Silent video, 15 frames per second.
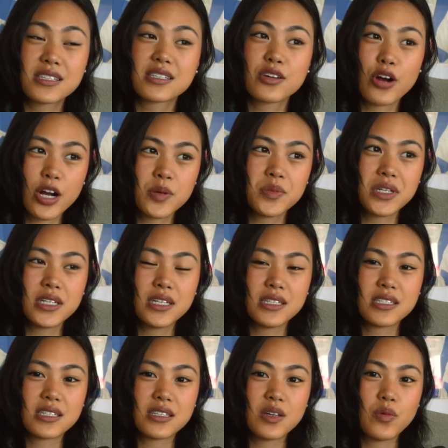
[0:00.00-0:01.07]
garment
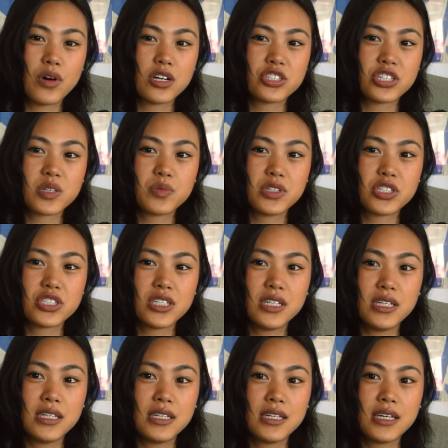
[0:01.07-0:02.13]
into the washing
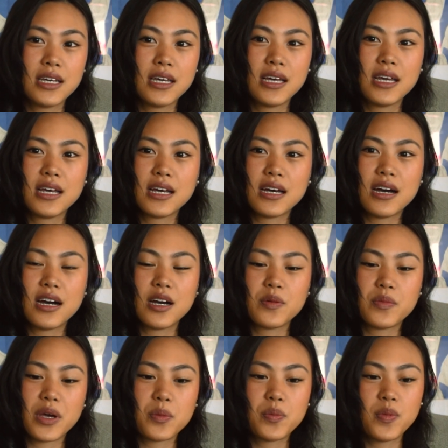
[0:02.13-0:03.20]
machine.
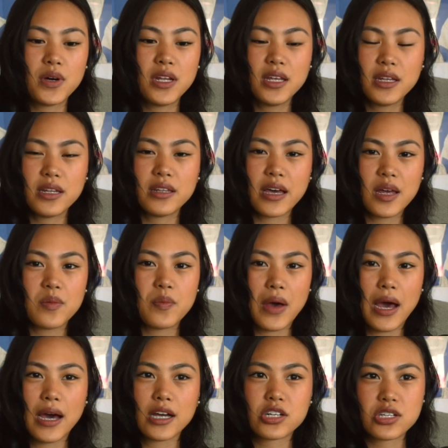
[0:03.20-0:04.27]
I put it in a net
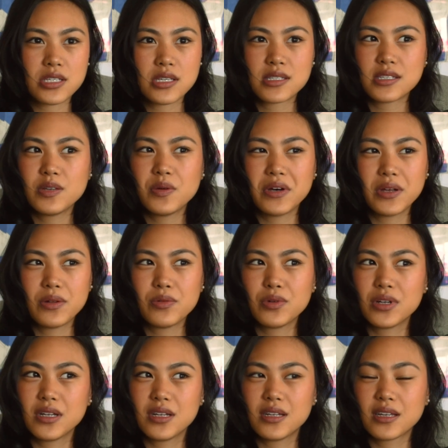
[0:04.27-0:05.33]
bag just to see what
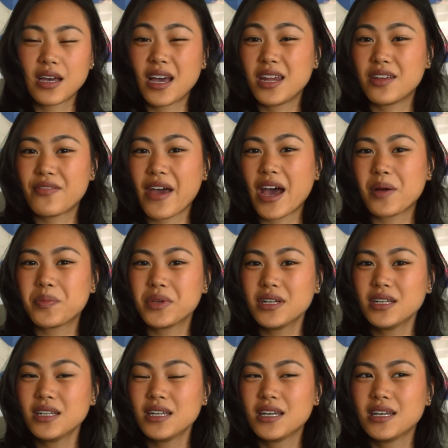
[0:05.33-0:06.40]
would kind of
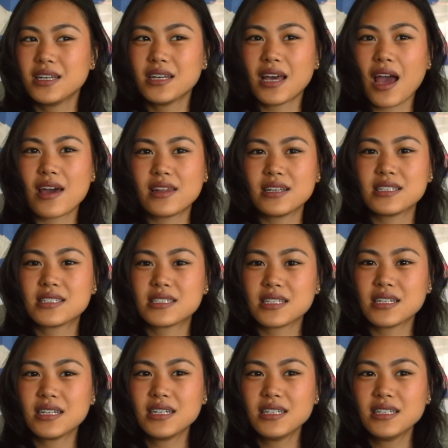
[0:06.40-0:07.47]
happen, and it
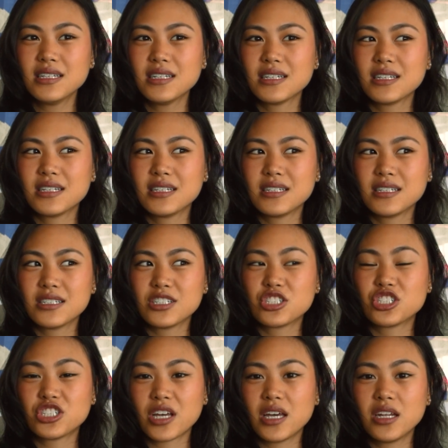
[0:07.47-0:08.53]
did
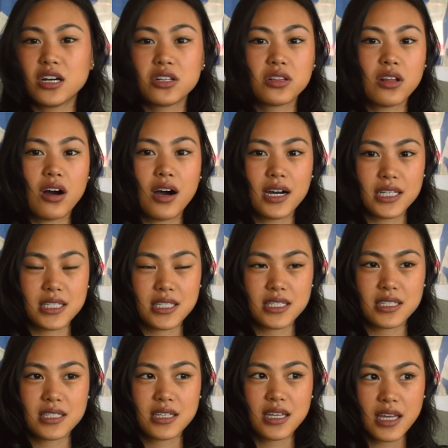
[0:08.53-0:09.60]
shed a
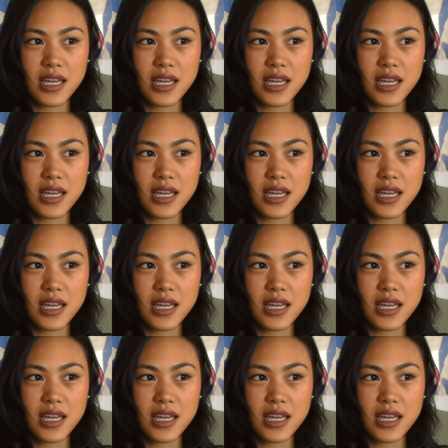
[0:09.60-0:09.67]
lot,